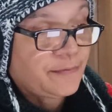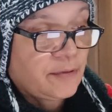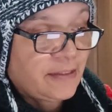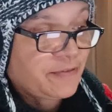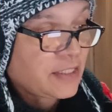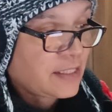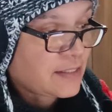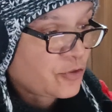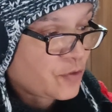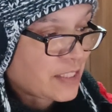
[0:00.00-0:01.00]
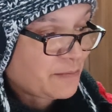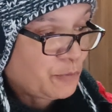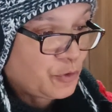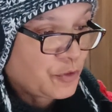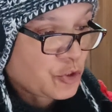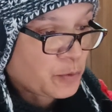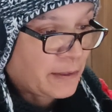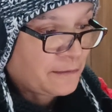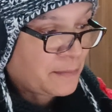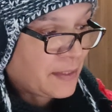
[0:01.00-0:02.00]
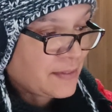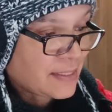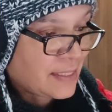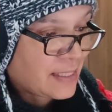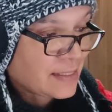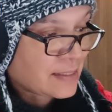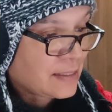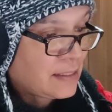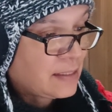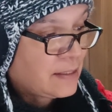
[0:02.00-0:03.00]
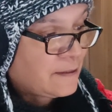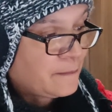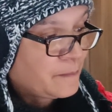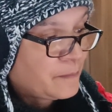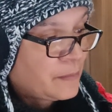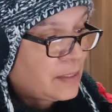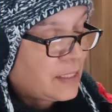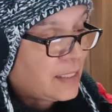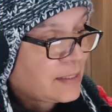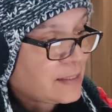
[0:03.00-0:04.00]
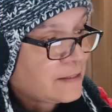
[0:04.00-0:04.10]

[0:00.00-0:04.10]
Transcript: have you lived at this address? More than 12 months. Yes. Next.